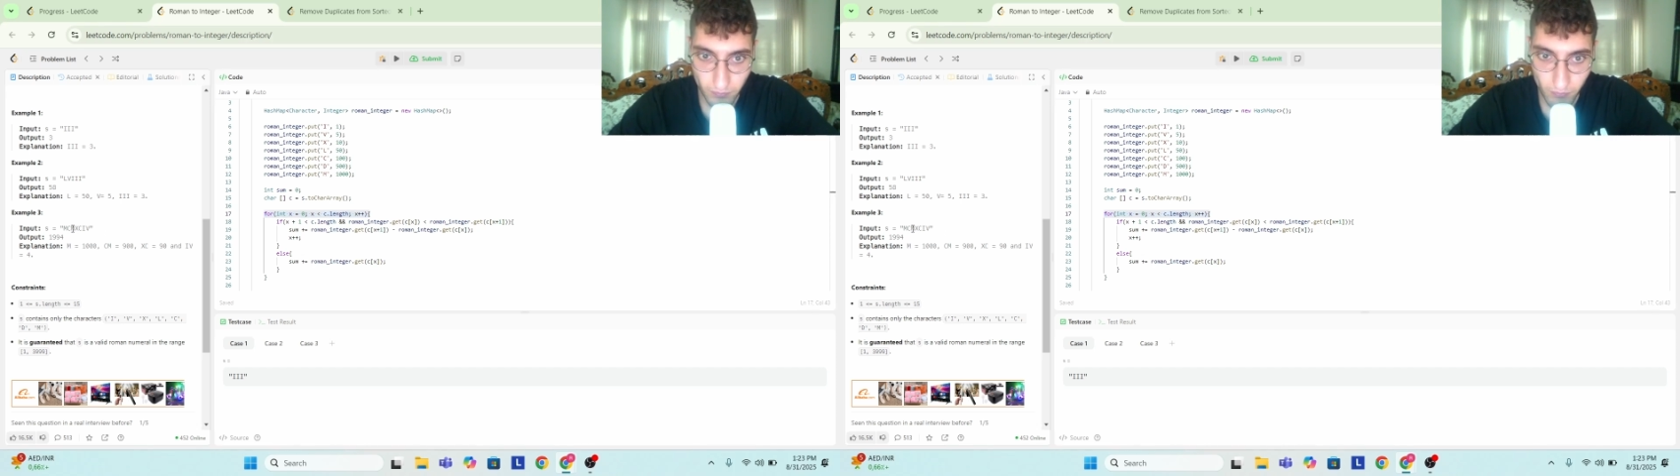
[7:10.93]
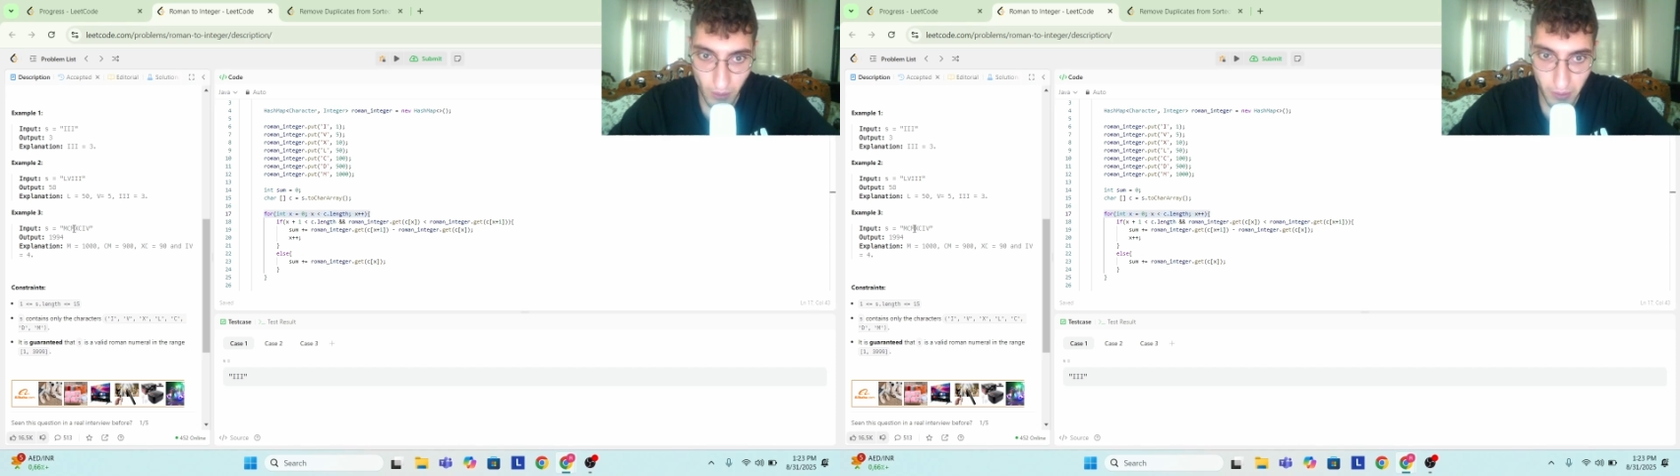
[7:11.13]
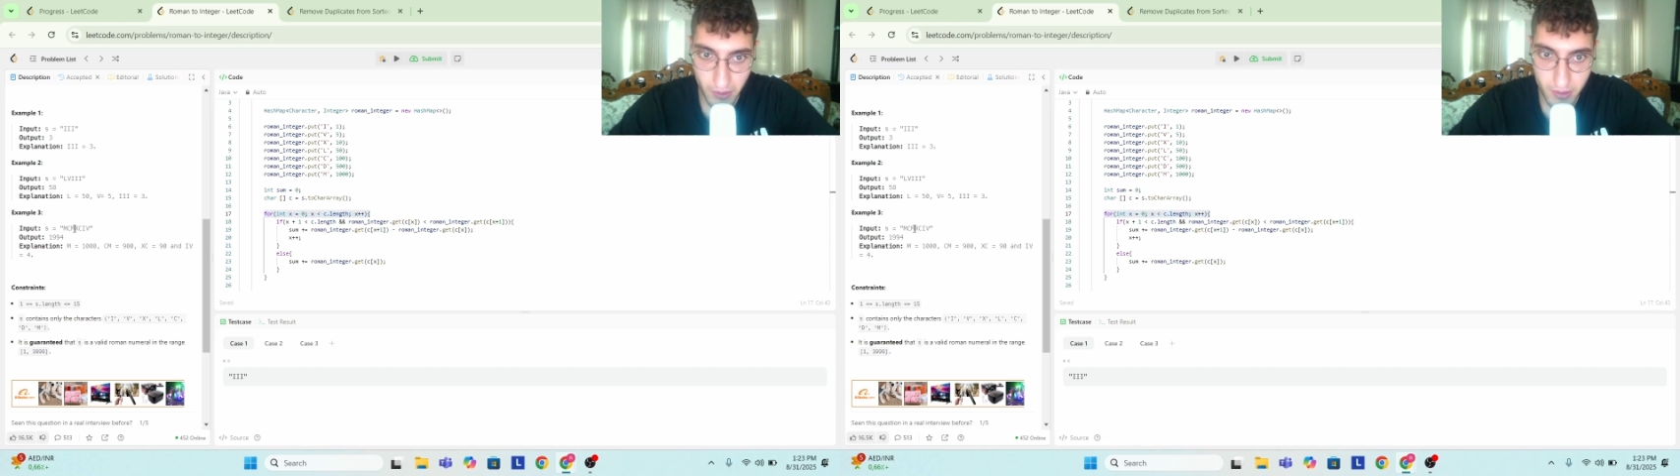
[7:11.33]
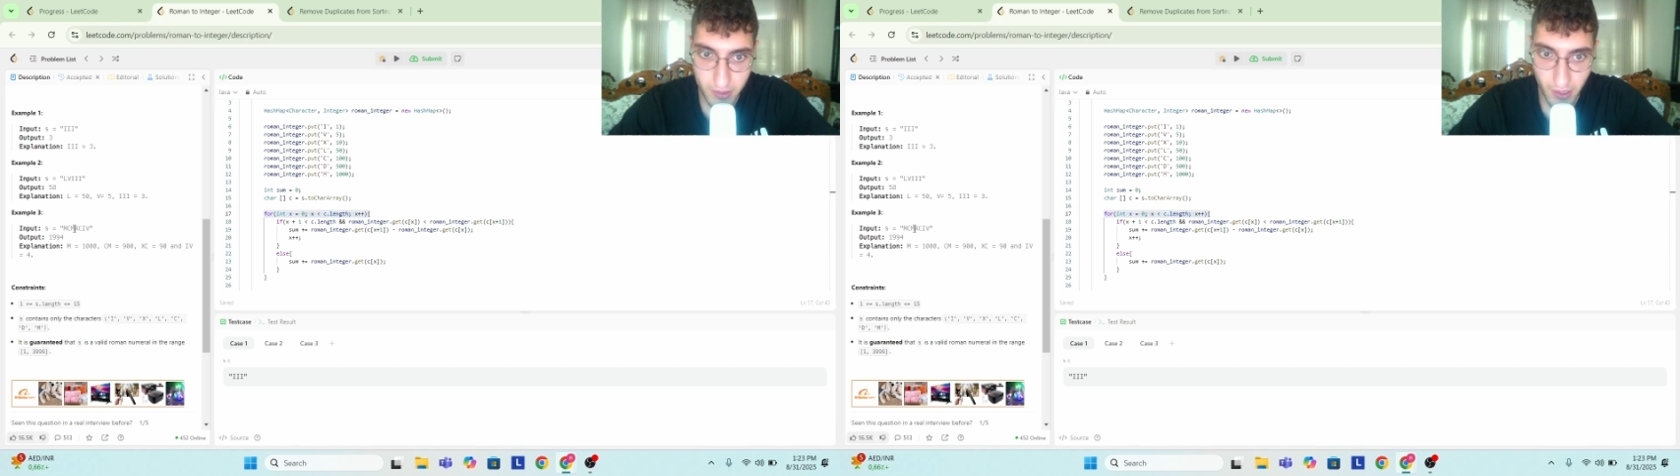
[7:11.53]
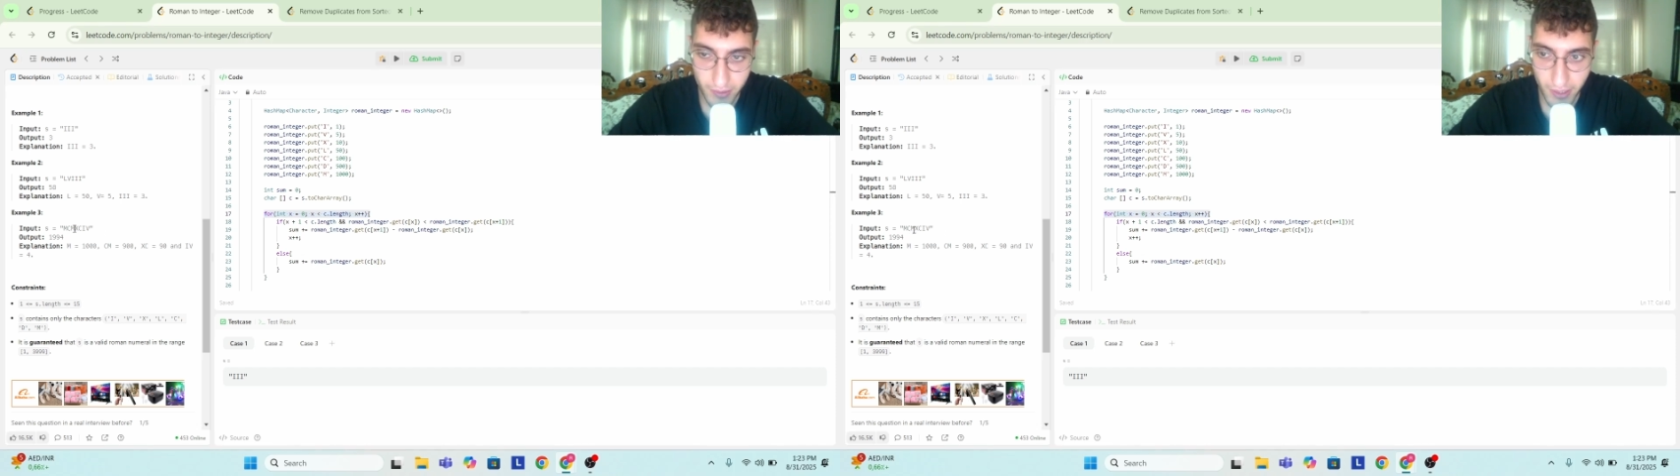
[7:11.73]
because c
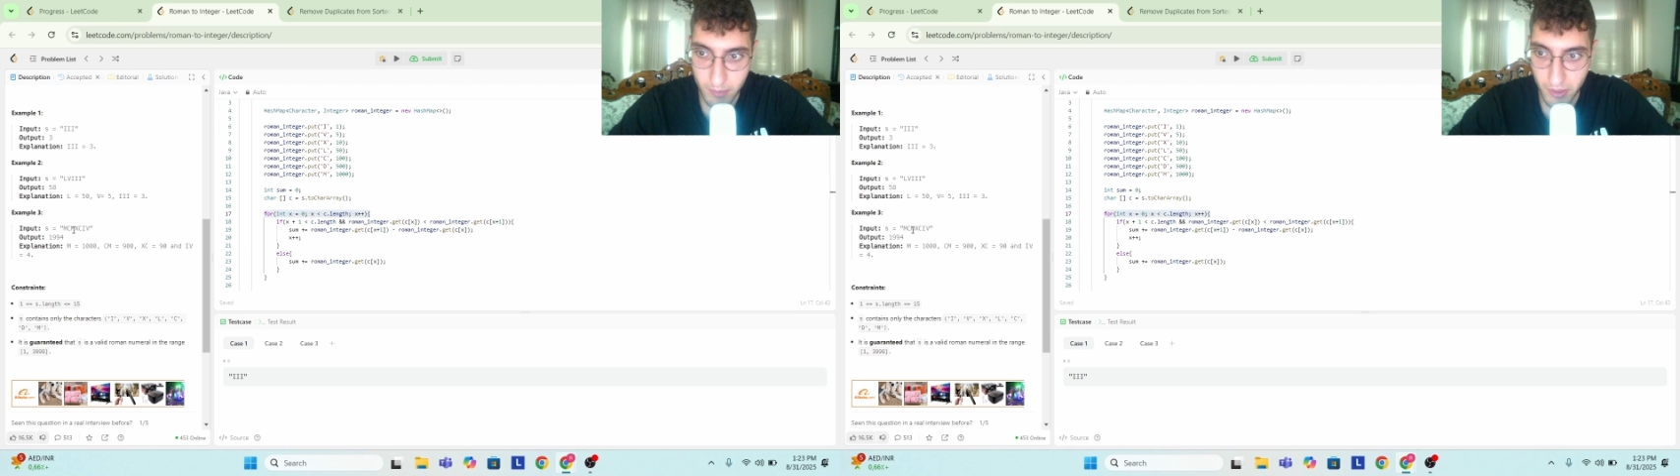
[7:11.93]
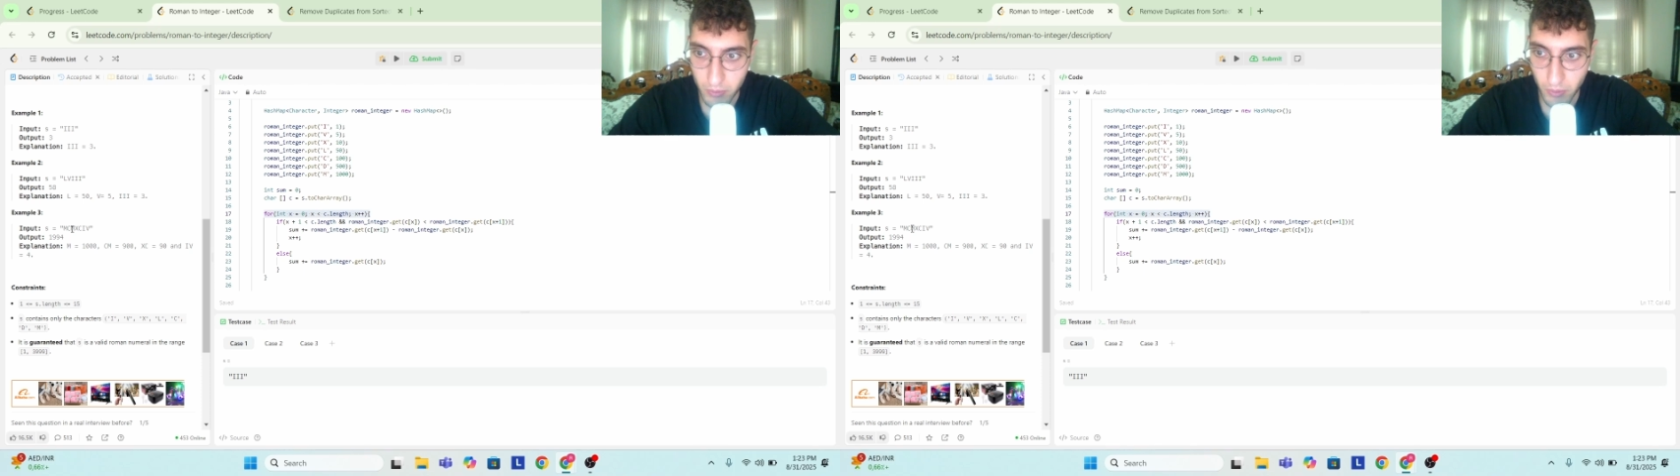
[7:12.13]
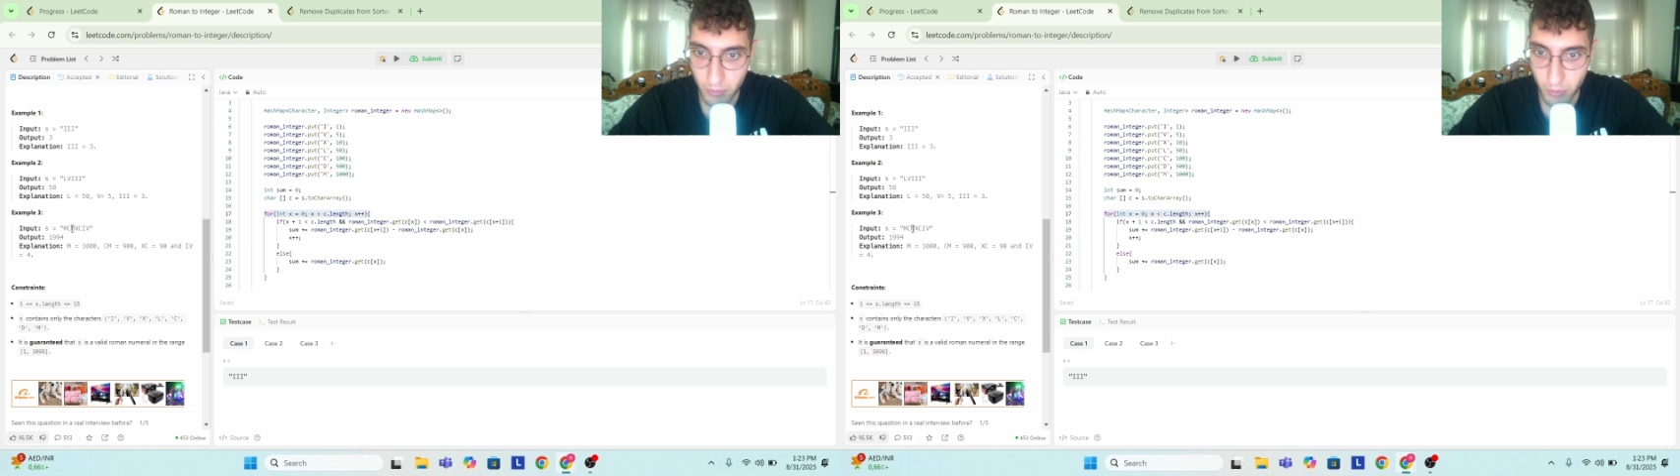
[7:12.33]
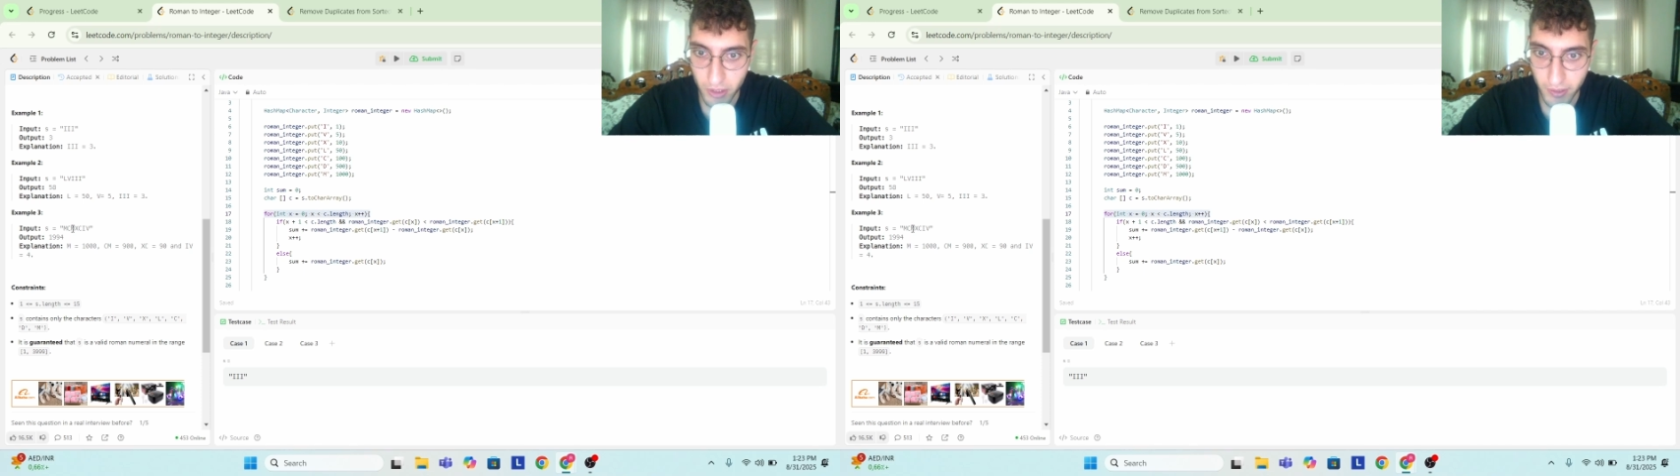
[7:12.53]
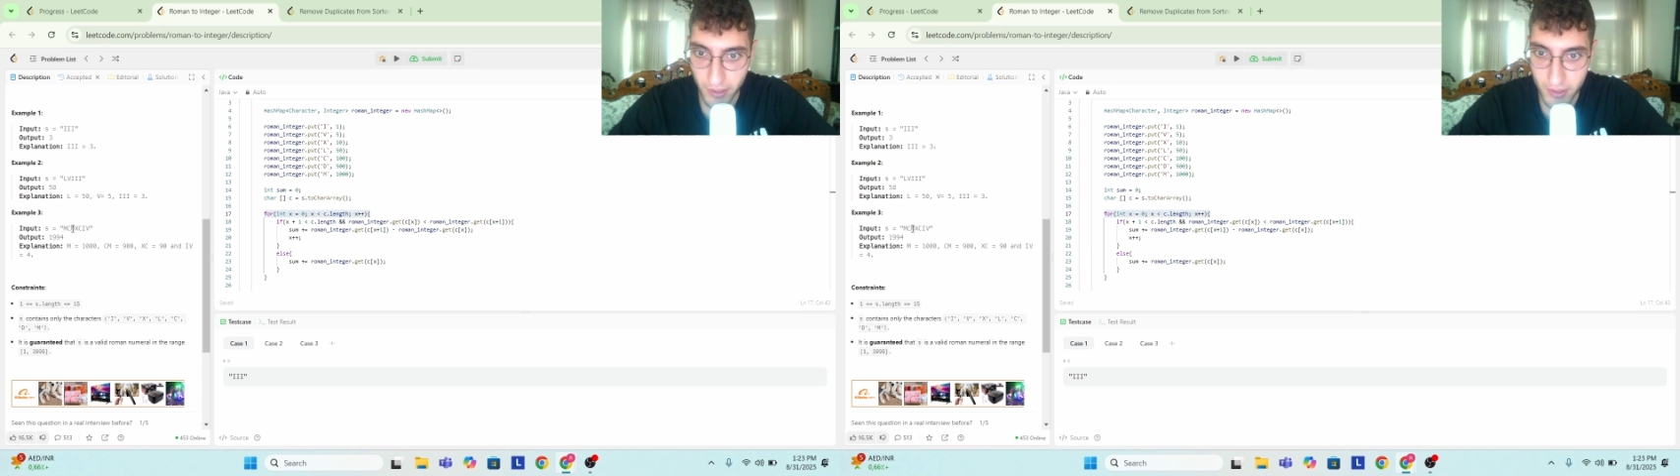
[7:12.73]
at x plus 1, which it
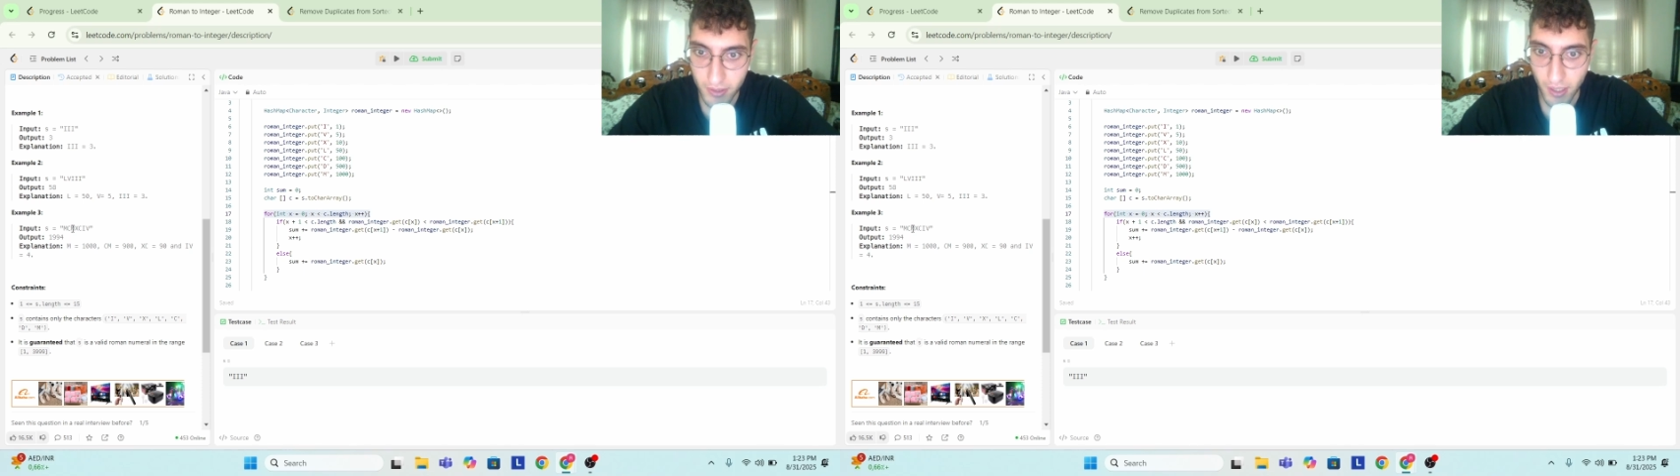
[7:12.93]
is.